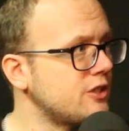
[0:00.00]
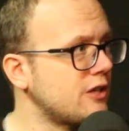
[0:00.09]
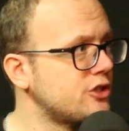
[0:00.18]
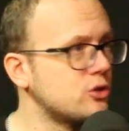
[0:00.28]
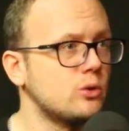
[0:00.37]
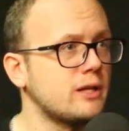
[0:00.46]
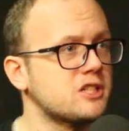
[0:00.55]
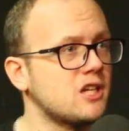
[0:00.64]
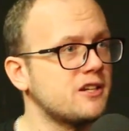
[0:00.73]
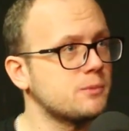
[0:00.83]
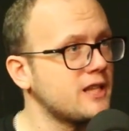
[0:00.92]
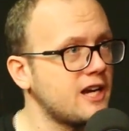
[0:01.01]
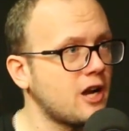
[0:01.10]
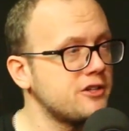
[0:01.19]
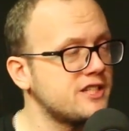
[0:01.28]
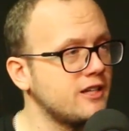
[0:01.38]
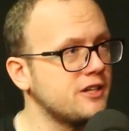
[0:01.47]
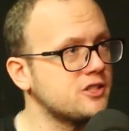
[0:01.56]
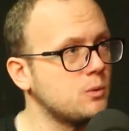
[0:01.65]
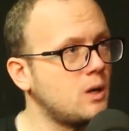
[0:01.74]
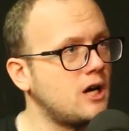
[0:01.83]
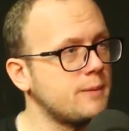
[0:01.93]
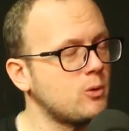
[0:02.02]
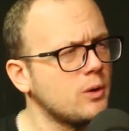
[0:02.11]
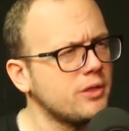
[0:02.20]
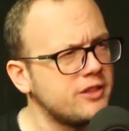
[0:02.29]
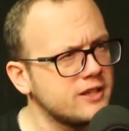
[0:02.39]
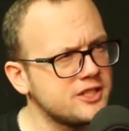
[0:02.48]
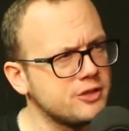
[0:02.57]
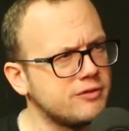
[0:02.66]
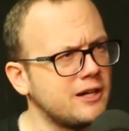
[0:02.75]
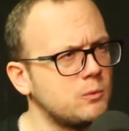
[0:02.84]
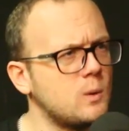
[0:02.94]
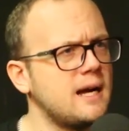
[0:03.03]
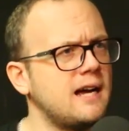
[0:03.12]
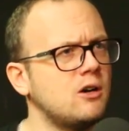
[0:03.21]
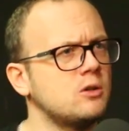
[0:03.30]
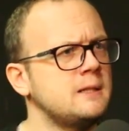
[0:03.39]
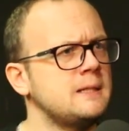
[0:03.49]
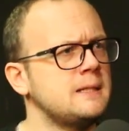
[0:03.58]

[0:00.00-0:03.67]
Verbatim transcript: You know, sure there are times when they don't see eye to eye. But one thing they do very well,